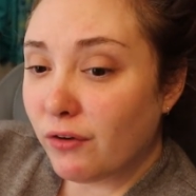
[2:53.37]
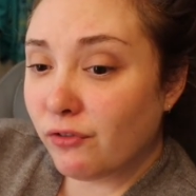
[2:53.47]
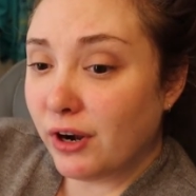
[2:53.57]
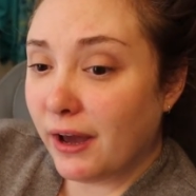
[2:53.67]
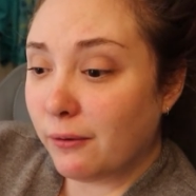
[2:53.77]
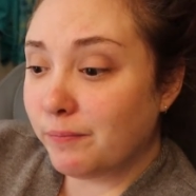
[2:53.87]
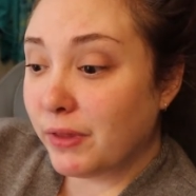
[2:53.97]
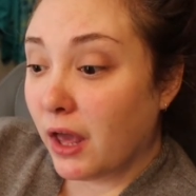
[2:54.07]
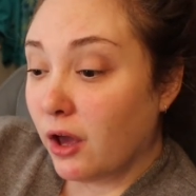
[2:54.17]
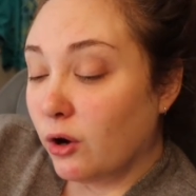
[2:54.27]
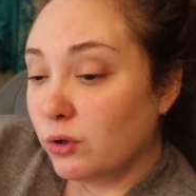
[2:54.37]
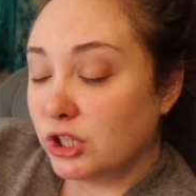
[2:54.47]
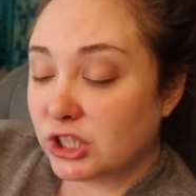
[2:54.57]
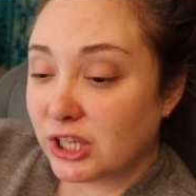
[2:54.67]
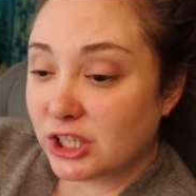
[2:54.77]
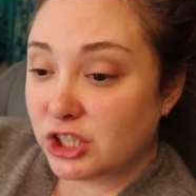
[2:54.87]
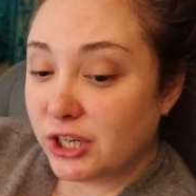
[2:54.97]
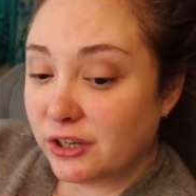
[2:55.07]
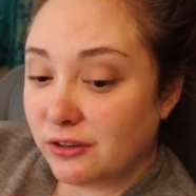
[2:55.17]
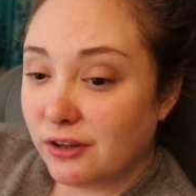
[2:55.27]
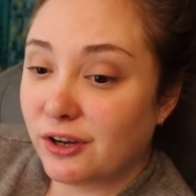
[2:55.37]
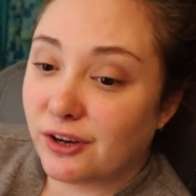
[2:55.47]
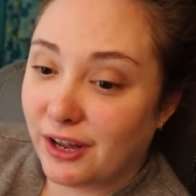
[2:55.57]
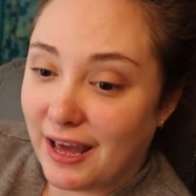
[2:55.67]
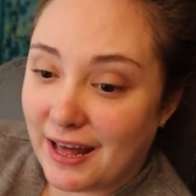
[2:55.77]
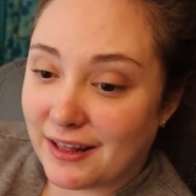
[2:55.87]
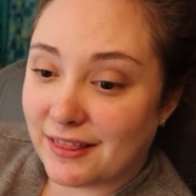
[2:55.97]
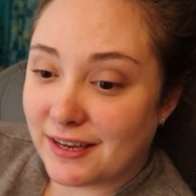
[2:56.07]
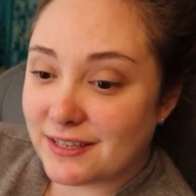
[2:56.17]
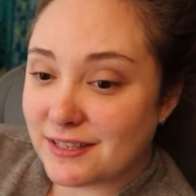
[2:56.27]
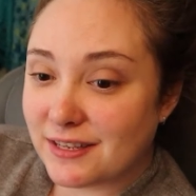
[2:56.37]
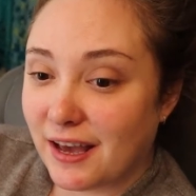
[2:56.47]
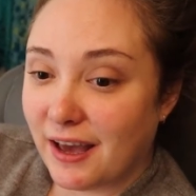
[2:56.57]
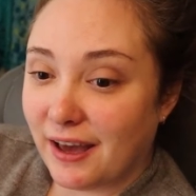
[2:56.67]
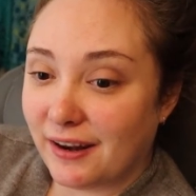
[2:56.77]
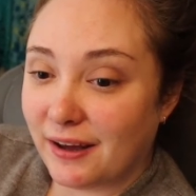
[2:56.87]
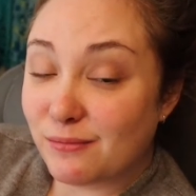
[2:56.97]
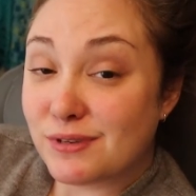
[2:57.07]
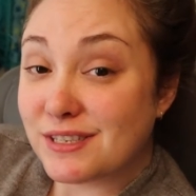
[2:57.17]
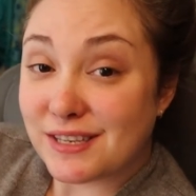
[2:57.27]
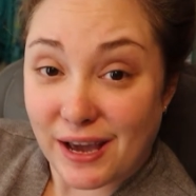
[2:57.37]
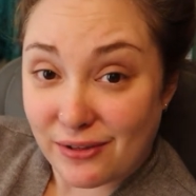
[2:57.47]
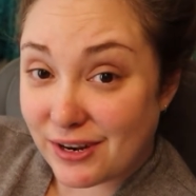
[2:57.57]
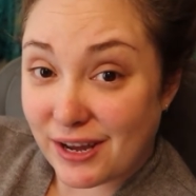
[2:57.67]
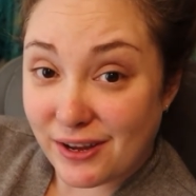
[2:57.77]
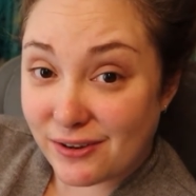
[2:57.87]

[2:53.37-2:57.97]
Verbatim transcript: for now, we're just gonna chill, gonna edit this, and um, see how the day